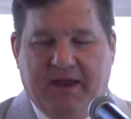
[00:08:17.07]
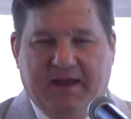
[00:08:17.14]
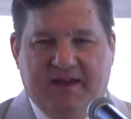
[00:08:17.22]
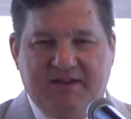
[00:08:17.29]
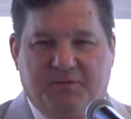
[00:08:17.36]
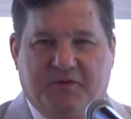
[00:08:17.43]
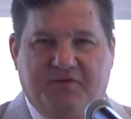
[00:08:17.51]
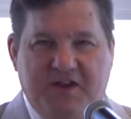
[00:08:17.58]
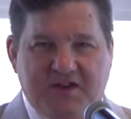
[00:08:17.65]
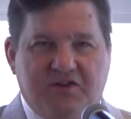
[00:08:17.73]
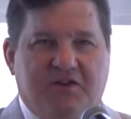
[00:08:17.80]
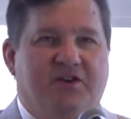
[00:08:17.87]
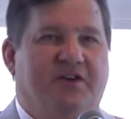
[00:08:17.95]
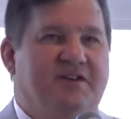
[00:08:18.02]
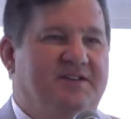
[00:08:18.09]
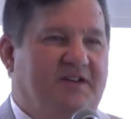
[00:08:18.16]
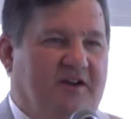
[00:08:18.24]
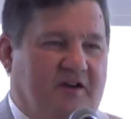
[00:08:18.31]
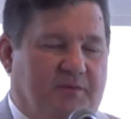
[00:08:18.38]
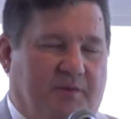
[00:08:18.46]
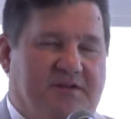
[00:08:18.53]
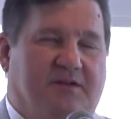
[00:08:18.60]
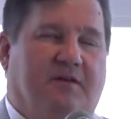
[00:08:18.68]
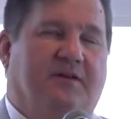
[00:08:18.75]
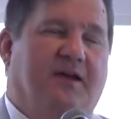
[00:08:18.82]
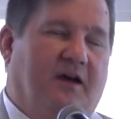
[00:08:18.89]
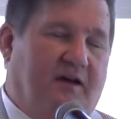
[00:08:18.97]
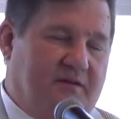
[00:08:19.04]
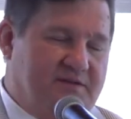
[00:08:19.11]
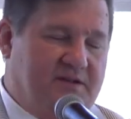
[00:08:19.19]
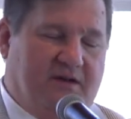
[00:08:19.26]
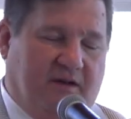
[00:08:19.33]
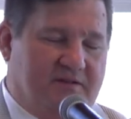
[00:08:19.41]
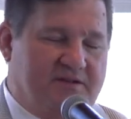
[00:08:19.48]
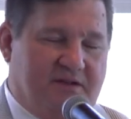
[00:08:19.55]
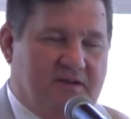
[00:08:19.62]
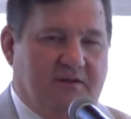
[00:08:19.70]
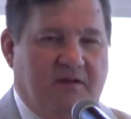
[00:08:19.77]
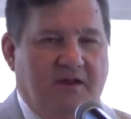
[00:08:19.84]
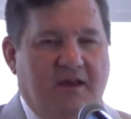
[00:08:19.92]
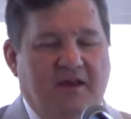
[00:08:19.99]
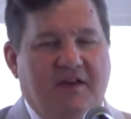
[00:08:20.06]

And as a professional courtesy, Dr. Paul said, okay, I'll see you.